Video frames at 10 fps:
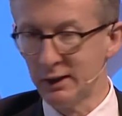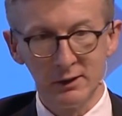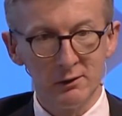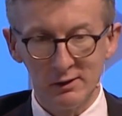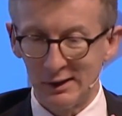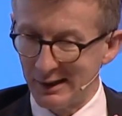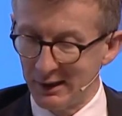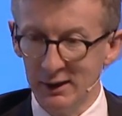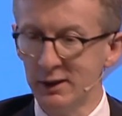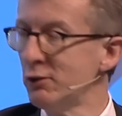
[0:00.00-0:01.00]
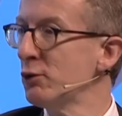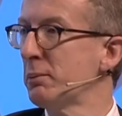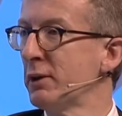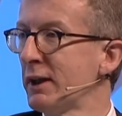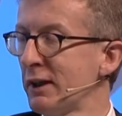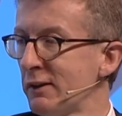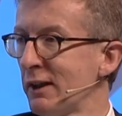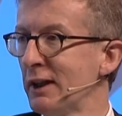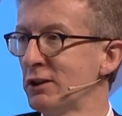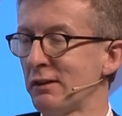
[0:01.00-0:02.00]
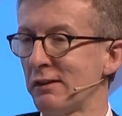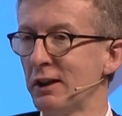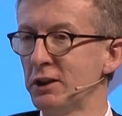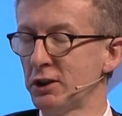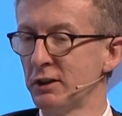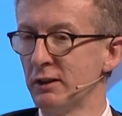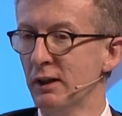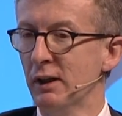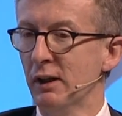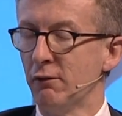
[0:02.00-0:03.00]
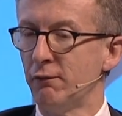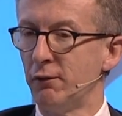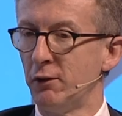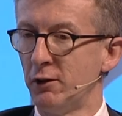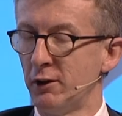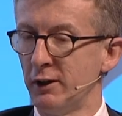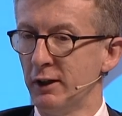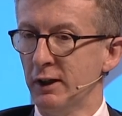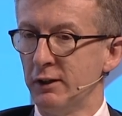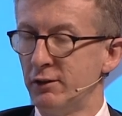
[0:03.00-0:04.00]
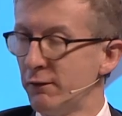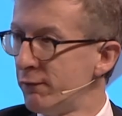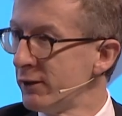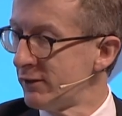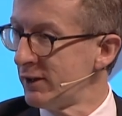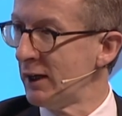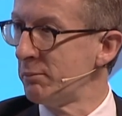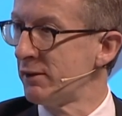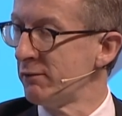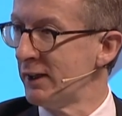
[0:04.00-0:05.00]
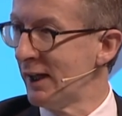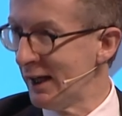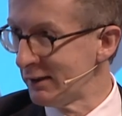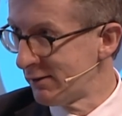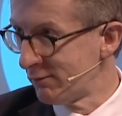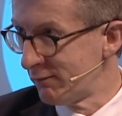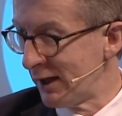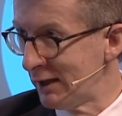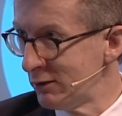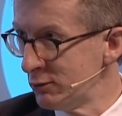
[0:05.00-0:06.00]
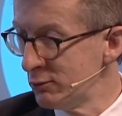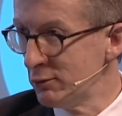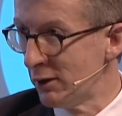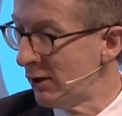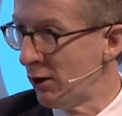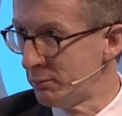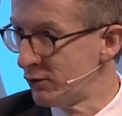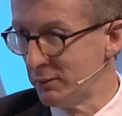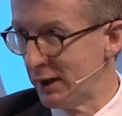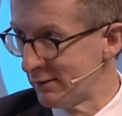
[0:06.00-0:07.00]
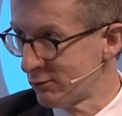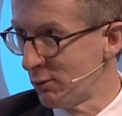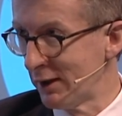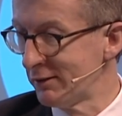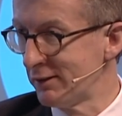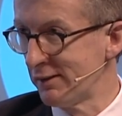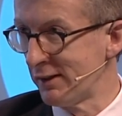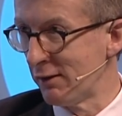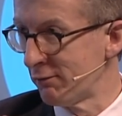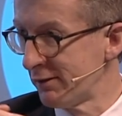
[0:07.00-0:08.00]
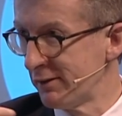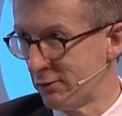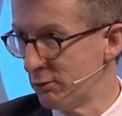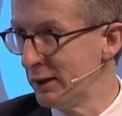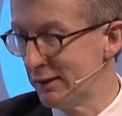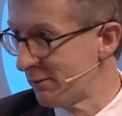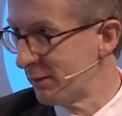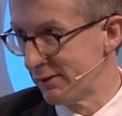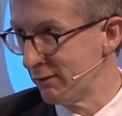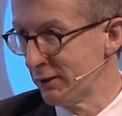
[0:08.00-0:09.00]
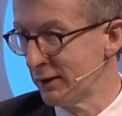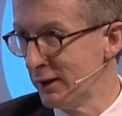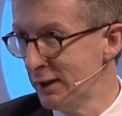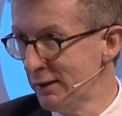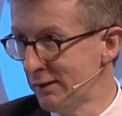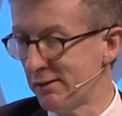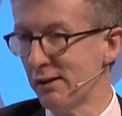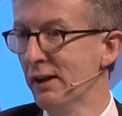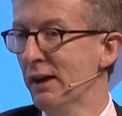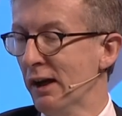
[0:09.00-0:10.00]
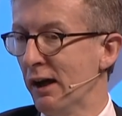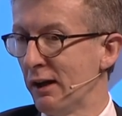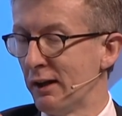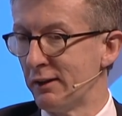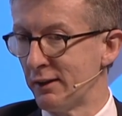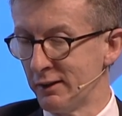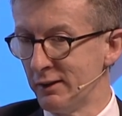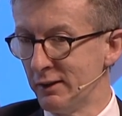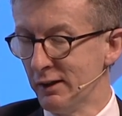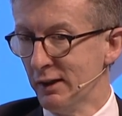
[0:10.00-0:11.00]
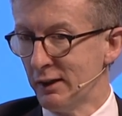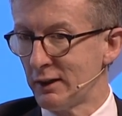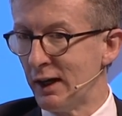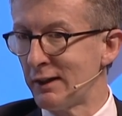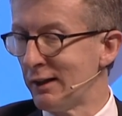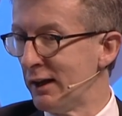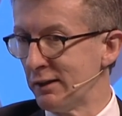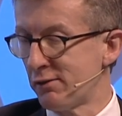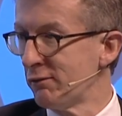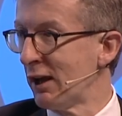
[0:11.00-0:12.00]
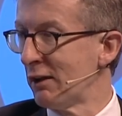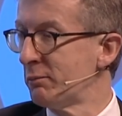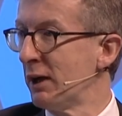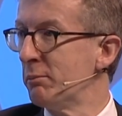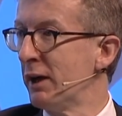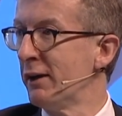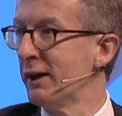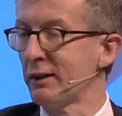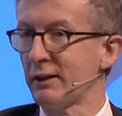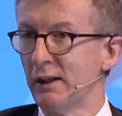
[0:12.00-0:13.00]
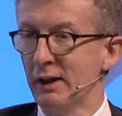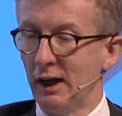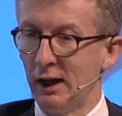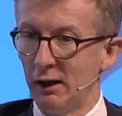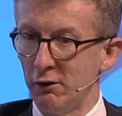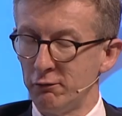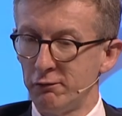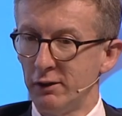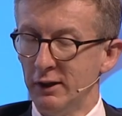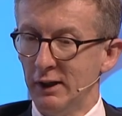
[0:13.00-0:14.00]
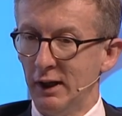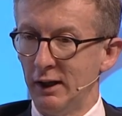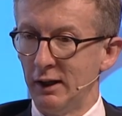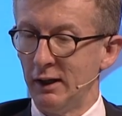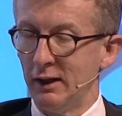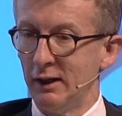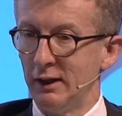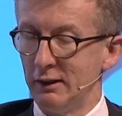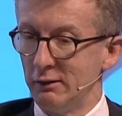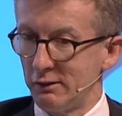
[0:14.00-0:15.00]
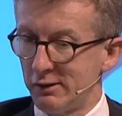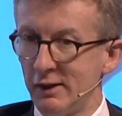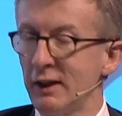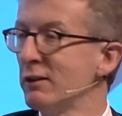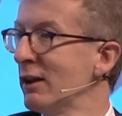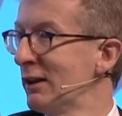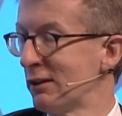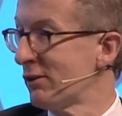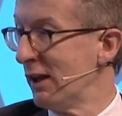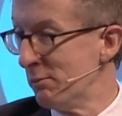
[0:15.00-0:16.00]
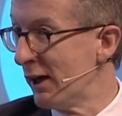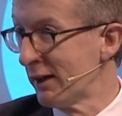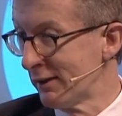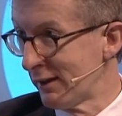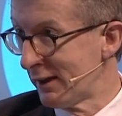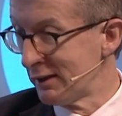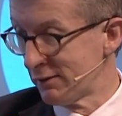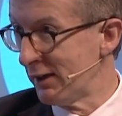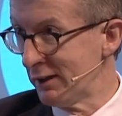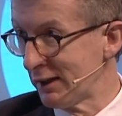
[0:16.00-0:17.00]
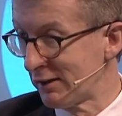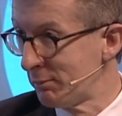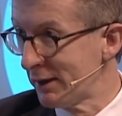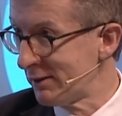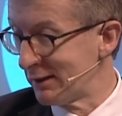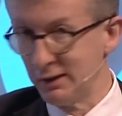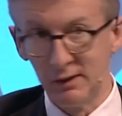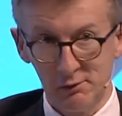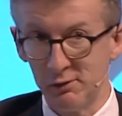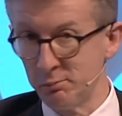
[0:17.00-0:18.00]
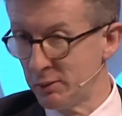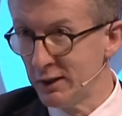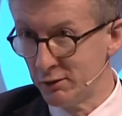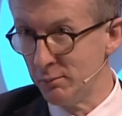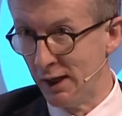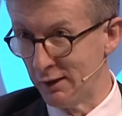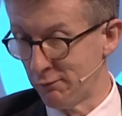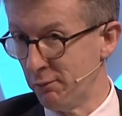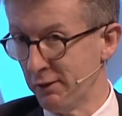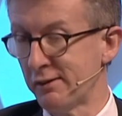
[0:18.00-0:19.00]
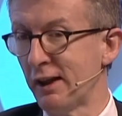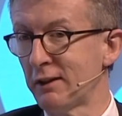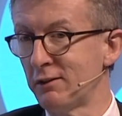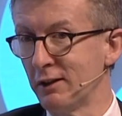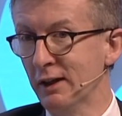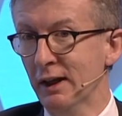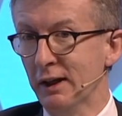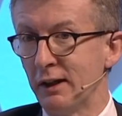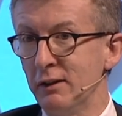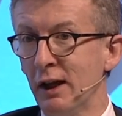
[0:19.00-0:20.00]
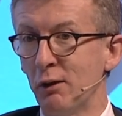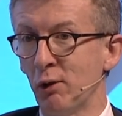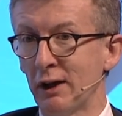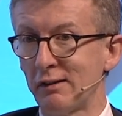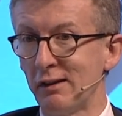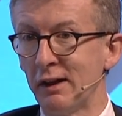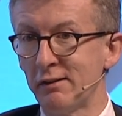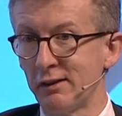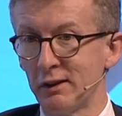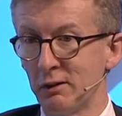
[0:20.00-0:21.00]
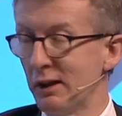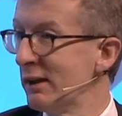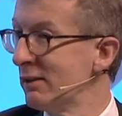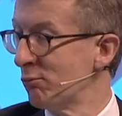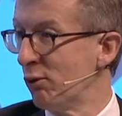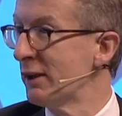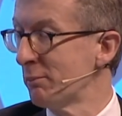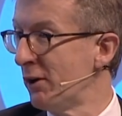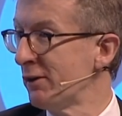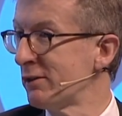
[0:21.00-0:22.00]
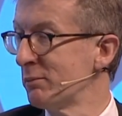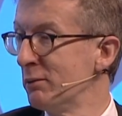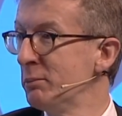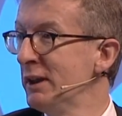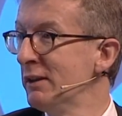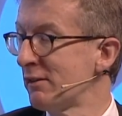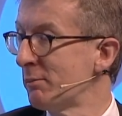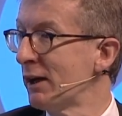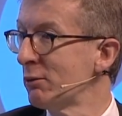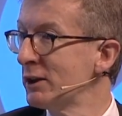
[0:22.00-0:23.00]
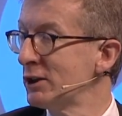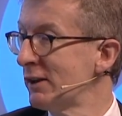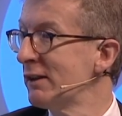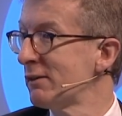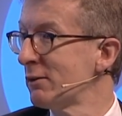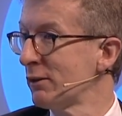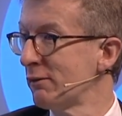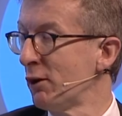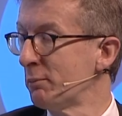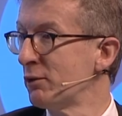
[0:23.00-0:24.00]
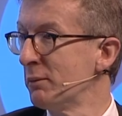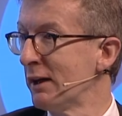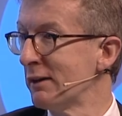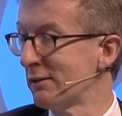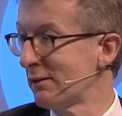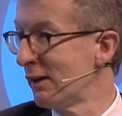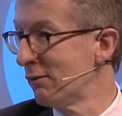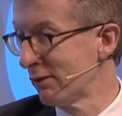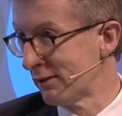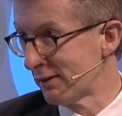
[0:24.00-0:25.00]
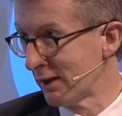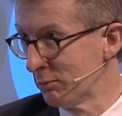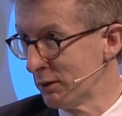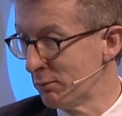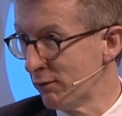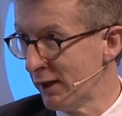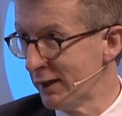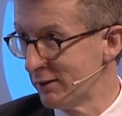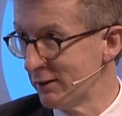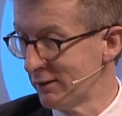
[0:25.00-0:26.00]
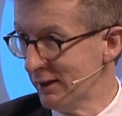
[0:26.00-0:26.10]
There is a clear opening in the legislation for different types of enhanced value, optimized quality services to meet specific needs. The guidelines developed by BEREC have signaled, among other things, very explicitly, this was a big demand from the sector, that network slicing is one possible means by which these sorts of optimized services can be provided.